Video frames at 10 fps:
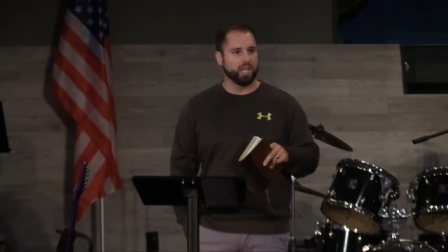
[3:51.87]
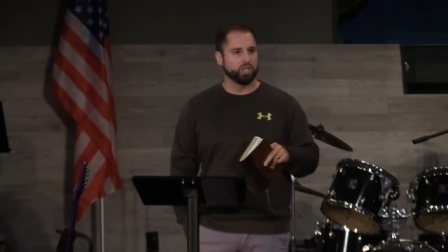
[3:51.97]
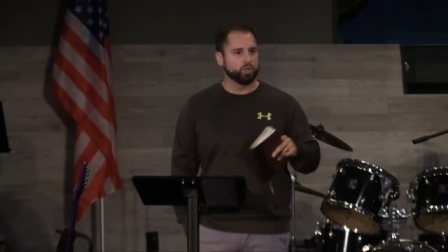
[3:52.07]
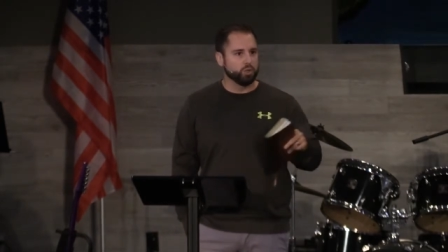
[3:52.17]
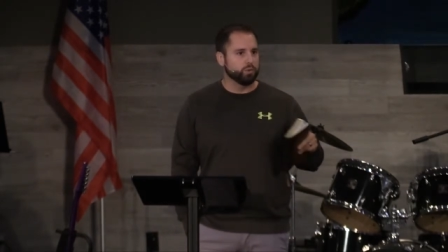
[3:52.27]

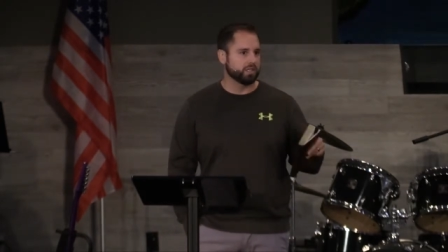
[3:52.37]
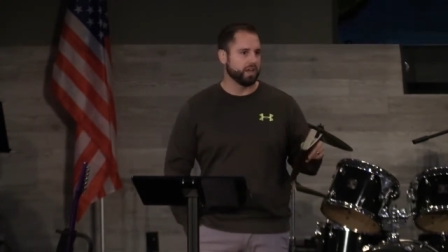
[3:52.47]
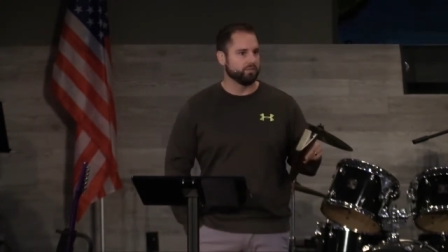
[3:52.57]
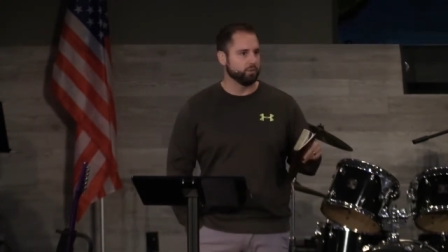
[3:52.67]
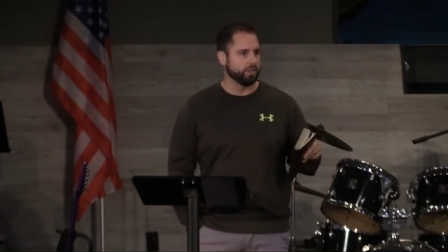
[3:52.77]
and you do
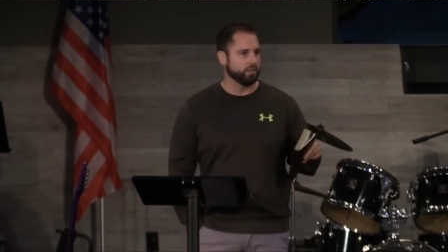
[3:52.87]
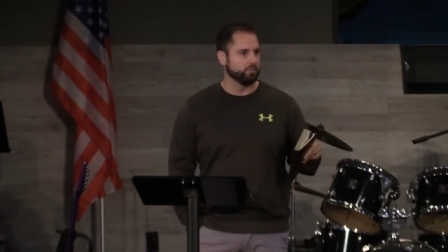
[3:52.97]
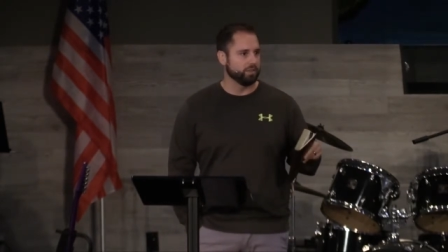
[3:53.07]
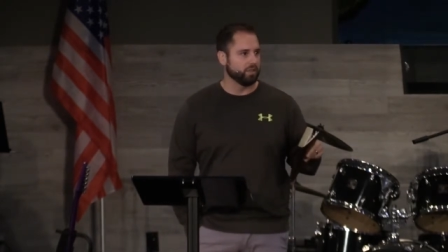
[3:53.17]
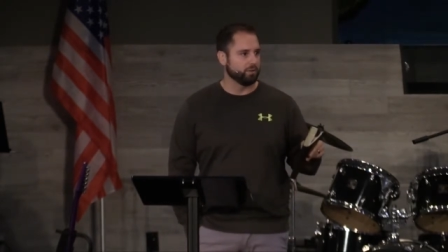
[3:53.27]
stuff with, it,
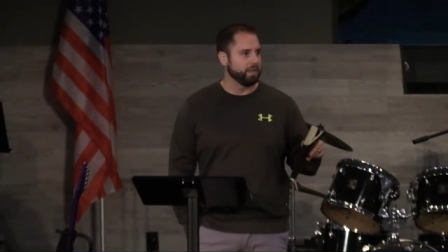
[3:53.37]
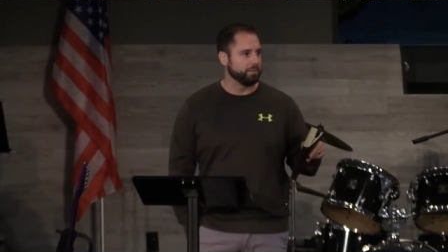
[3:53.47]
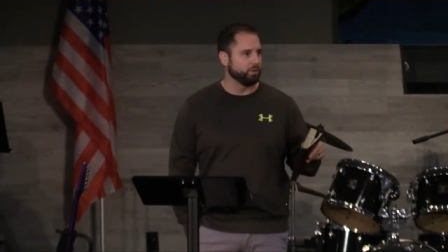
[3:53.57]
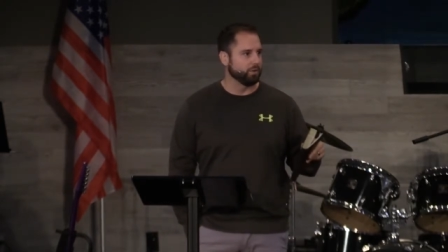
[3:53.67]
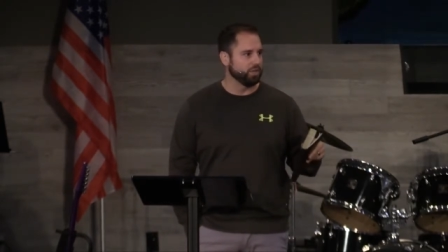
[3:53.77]
with other
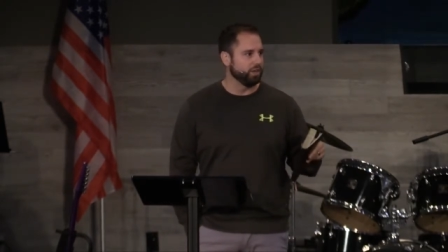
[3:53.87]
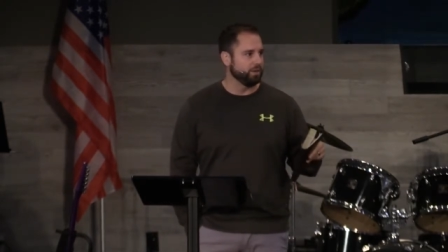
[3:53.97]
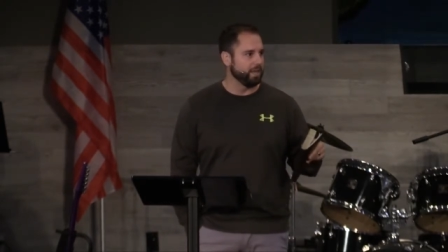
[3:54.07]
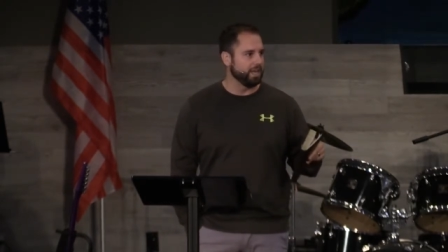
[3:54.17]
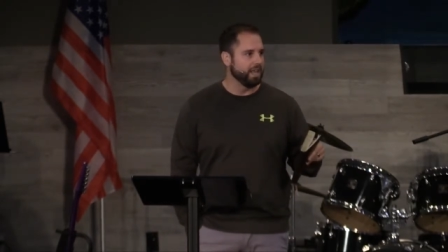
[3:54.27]
people. You know what
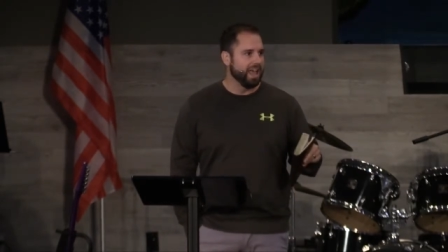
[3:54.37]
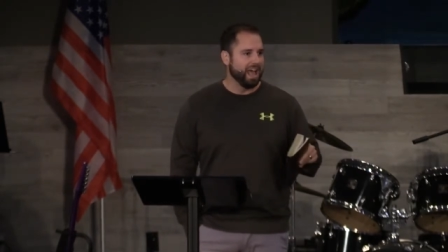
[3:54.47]
I mean?